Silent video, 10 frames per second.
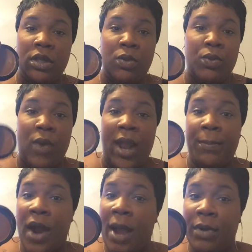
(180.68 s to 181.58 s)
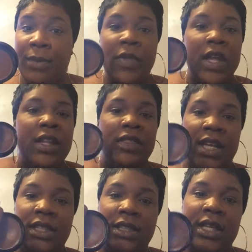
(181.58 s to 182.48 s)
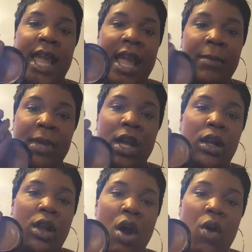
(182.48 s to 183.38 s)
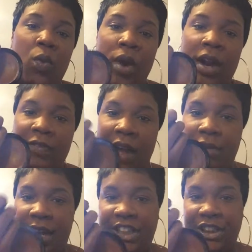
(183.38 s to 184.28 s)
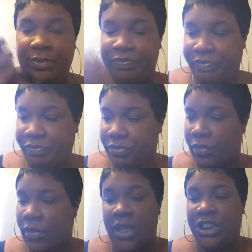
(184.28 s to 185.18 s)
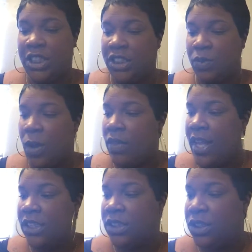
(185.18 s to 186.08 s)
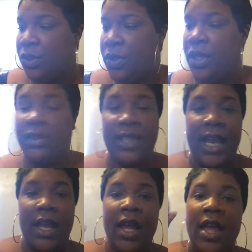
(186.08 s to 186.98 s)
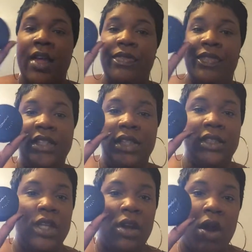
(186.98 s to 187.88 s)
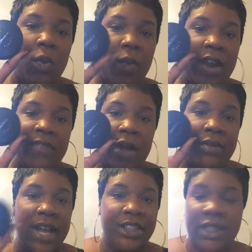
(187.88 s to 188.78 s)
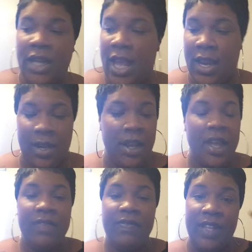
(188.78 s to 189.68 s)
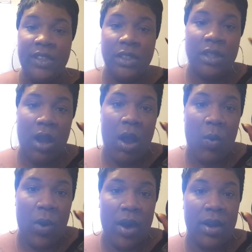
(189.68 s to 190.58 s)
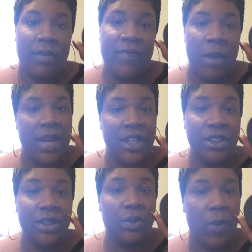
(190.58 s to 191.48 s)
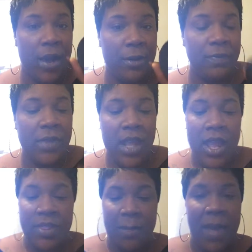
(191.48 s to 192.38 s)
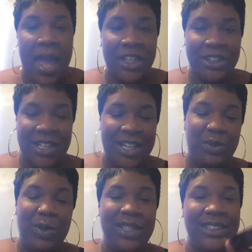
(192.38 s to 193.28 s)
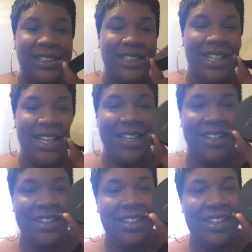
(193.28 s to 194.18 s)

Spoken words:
the right primer, this can be a long wearing foundation. Just as well as the Studio Tech, this is a long wearing foundation, and this is a long wearing foundation as well. The packaging is really sleek